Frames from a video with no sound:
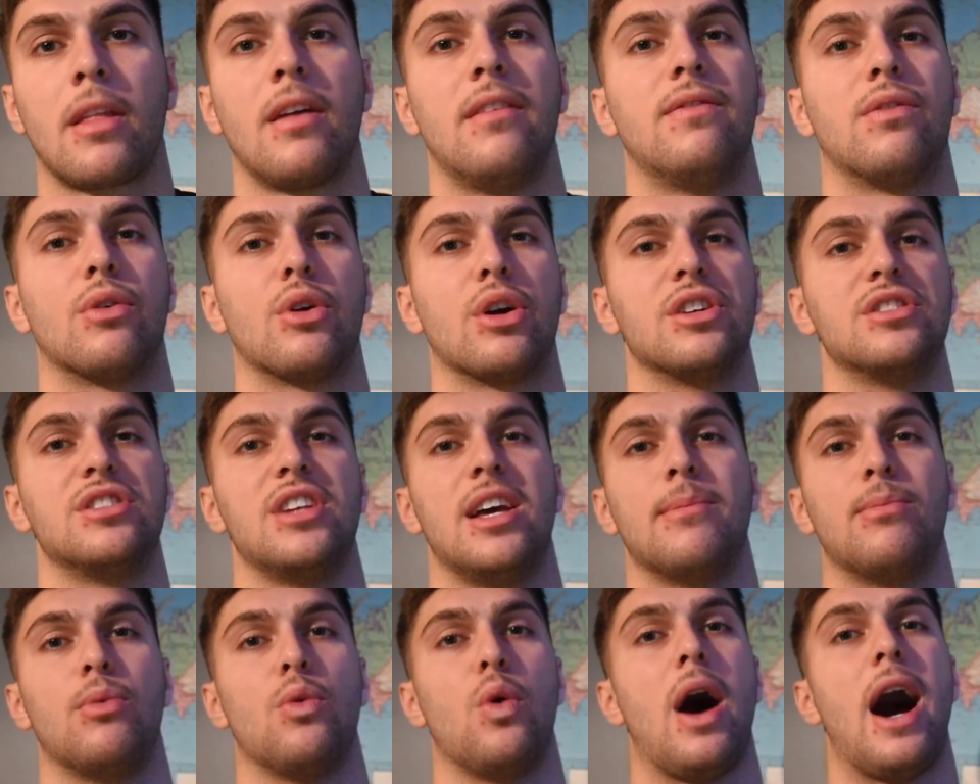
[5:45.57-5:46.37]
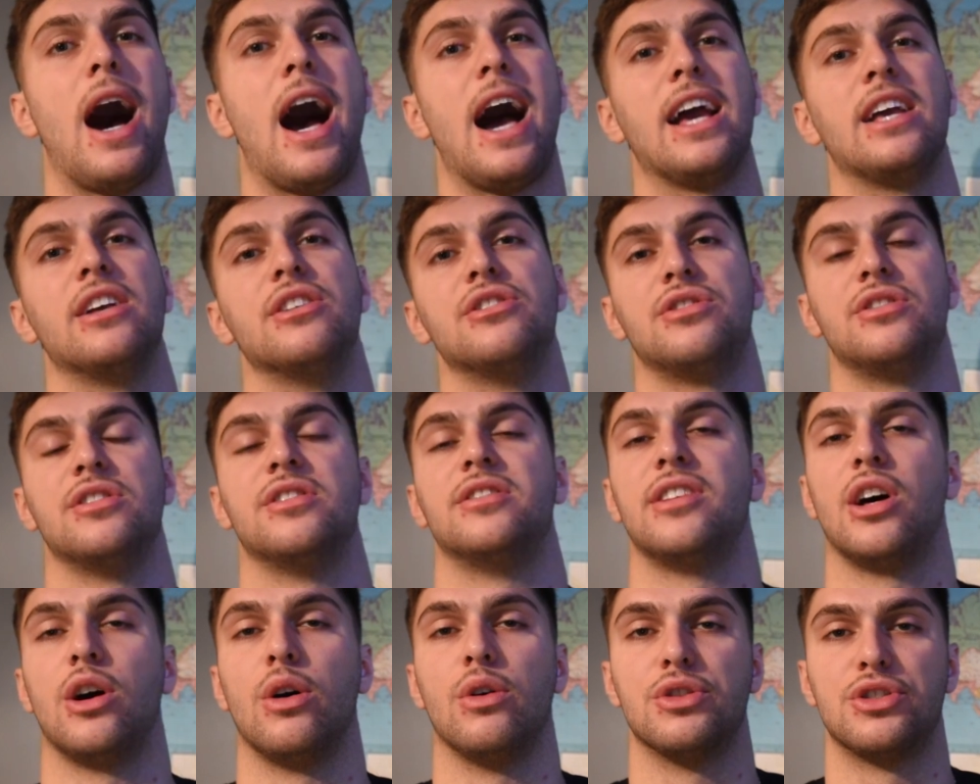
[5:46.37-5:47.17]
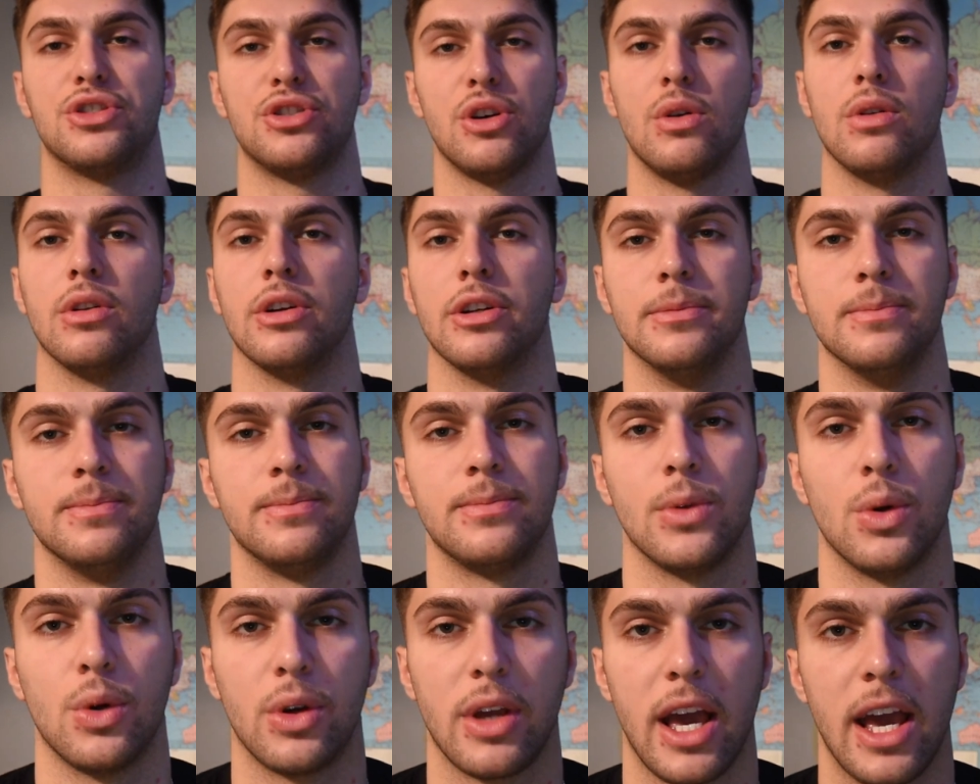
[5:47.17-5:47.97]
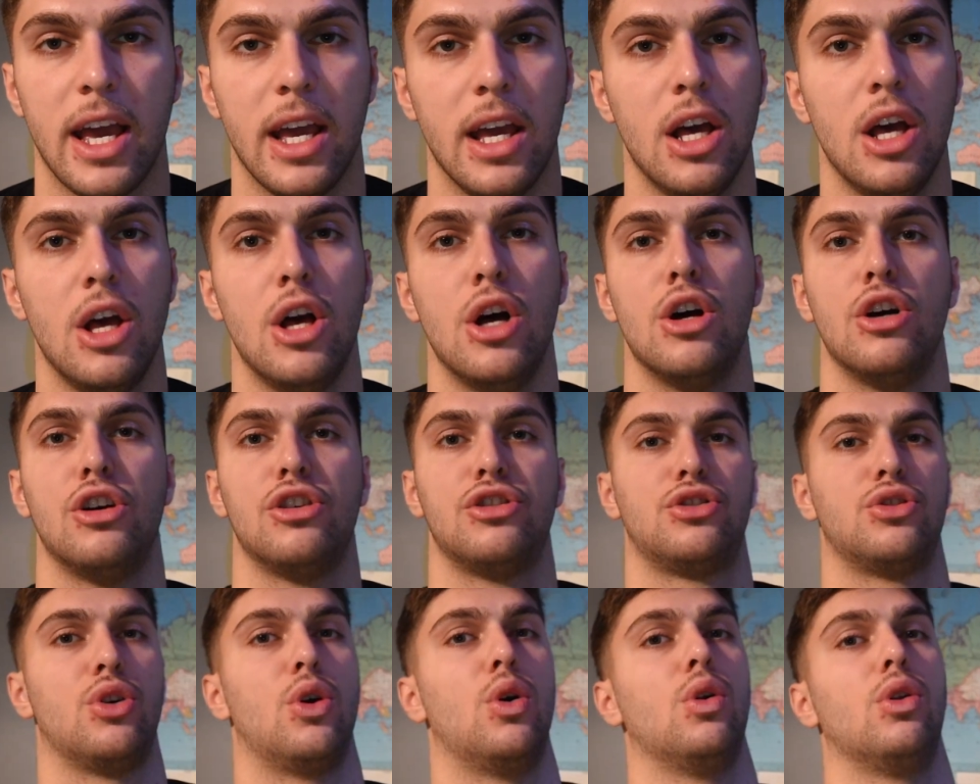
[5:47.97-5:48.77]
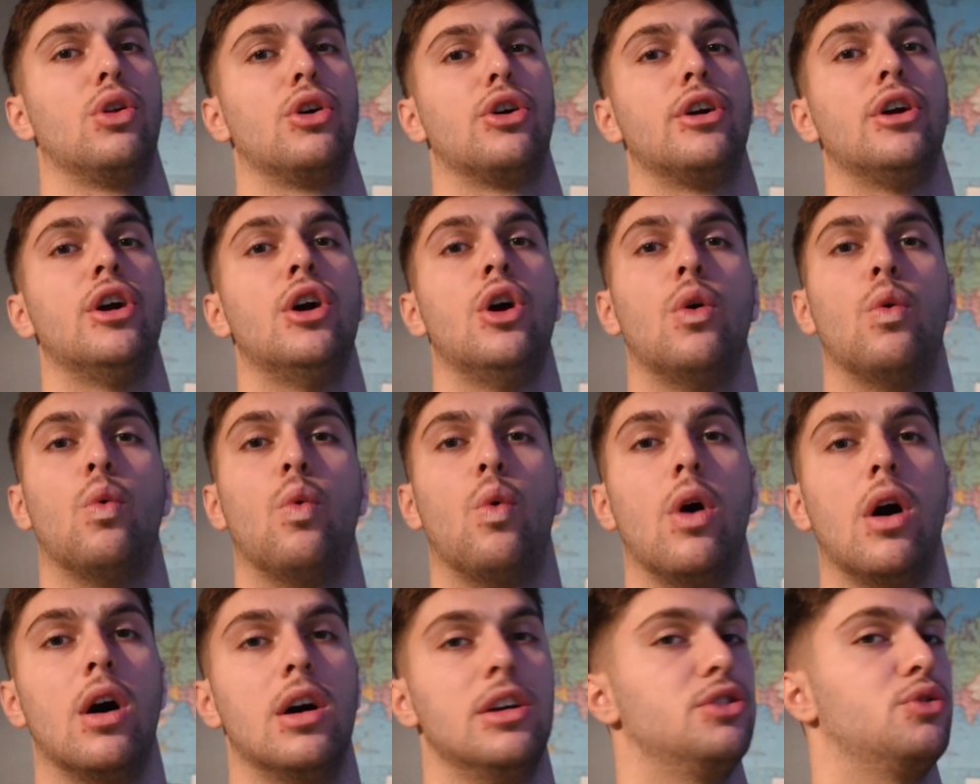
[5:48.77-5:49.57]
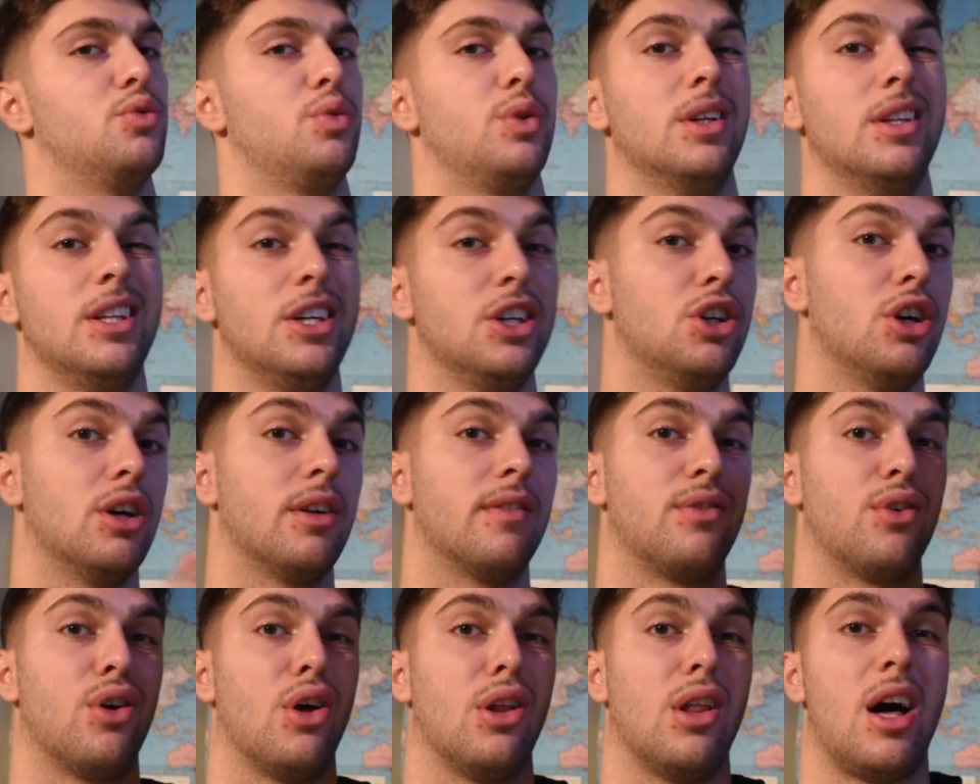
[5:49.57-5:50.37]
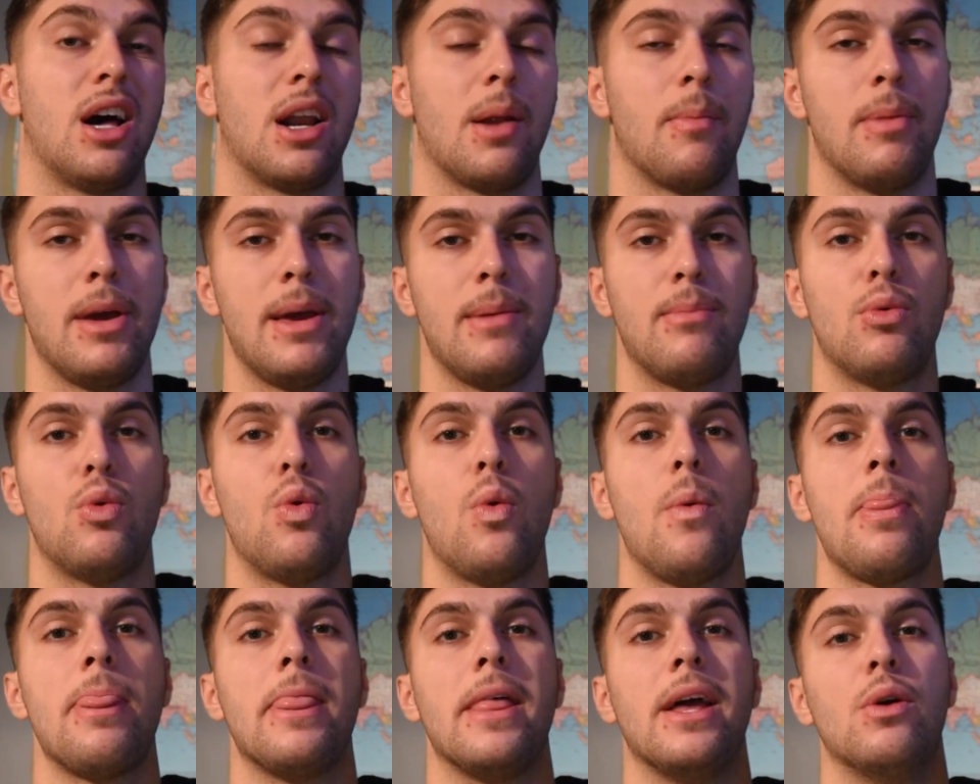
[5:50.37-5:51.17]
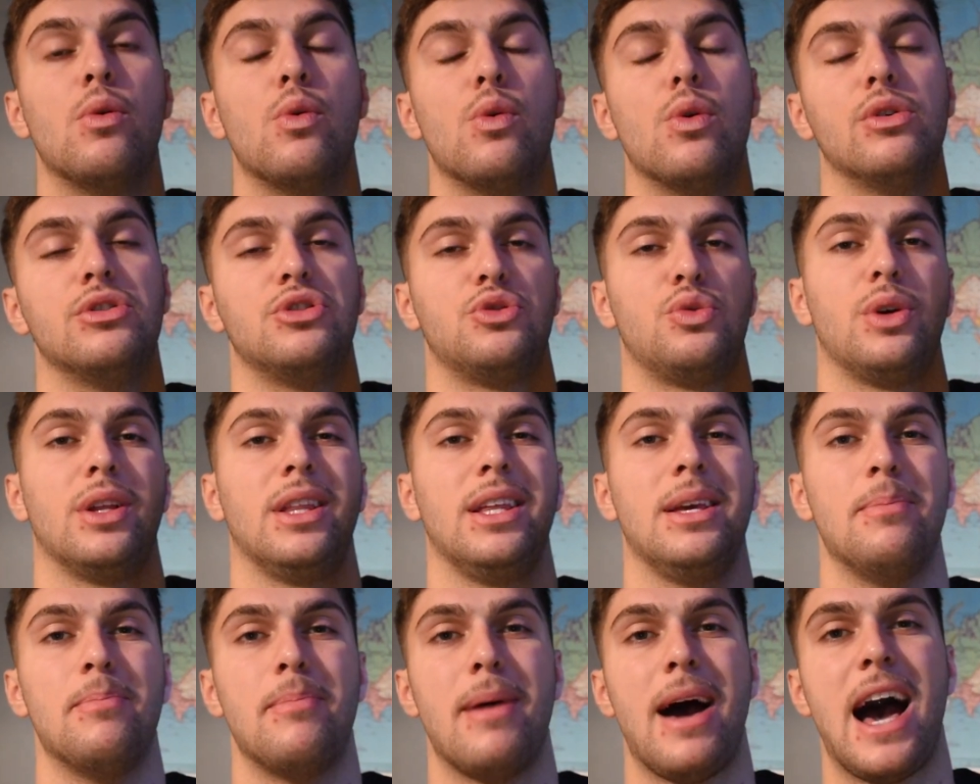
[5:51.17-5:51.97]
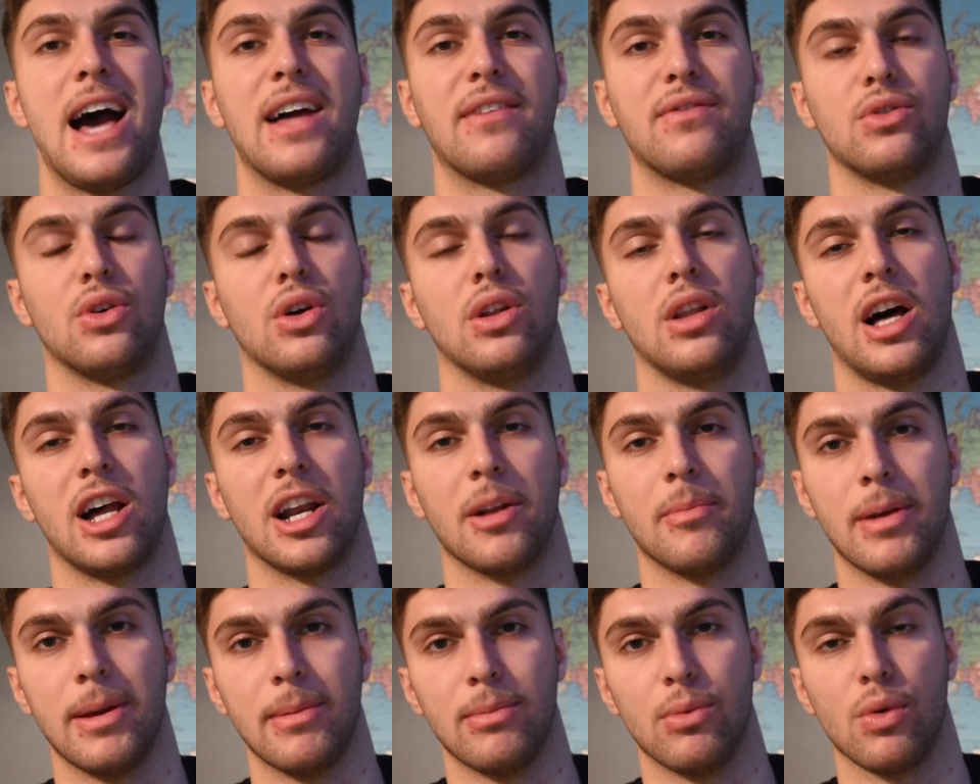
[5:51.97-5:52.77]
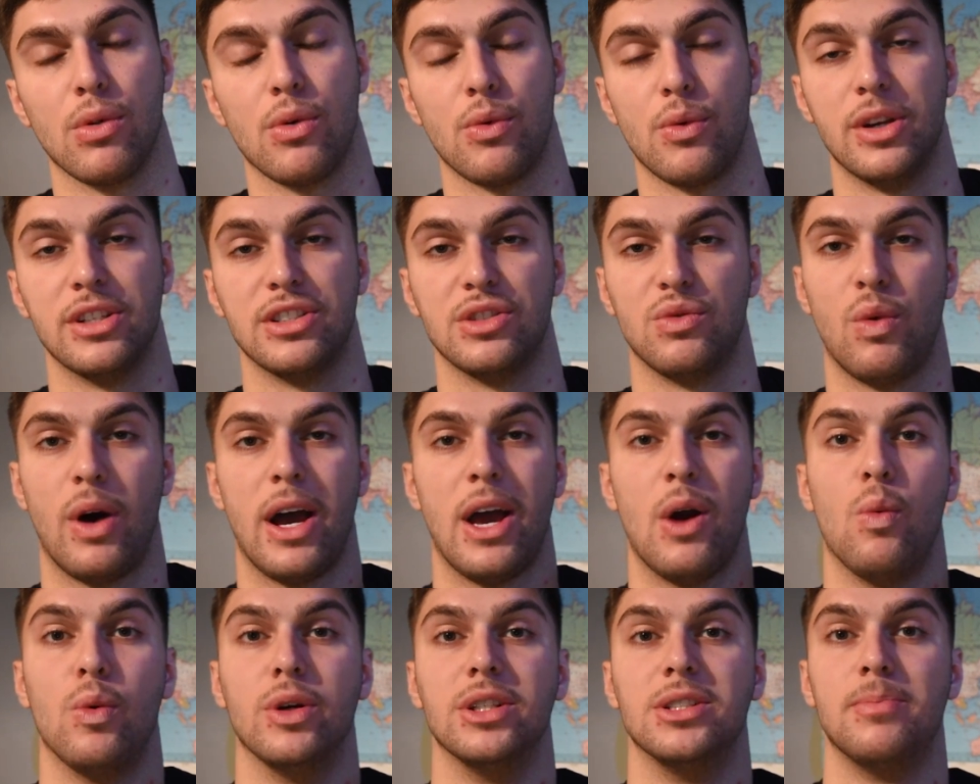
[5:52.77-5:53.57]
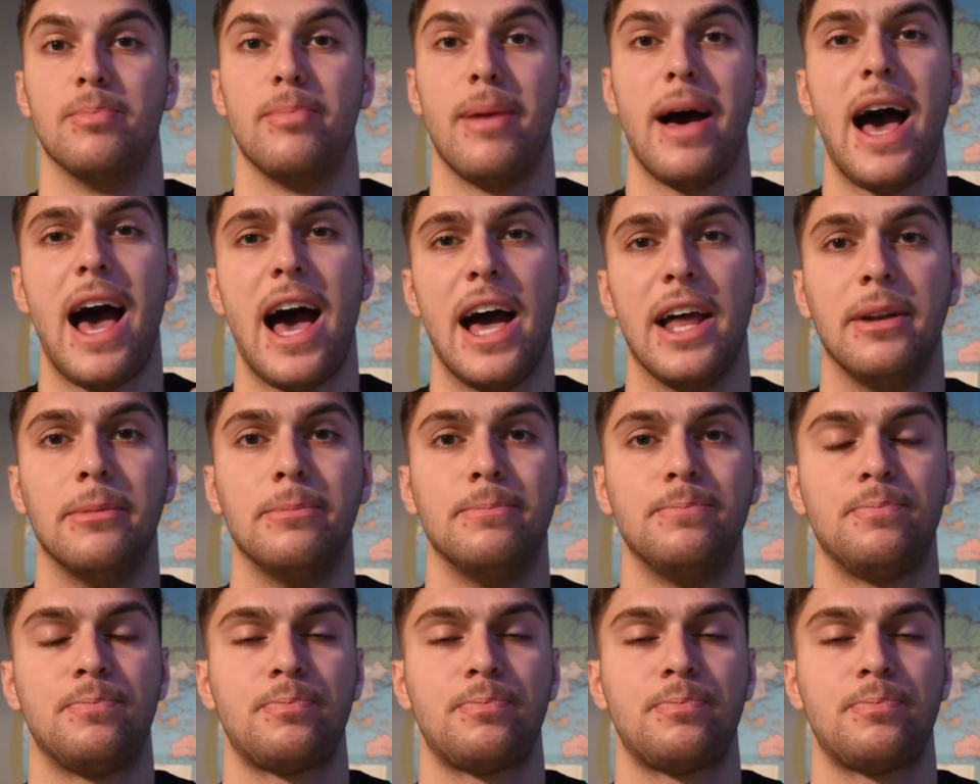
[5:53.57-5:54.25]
For example, I used to sell solar, okay? Solar was really good for a lot of people and was really bad for a lot of people. The reason why it was bad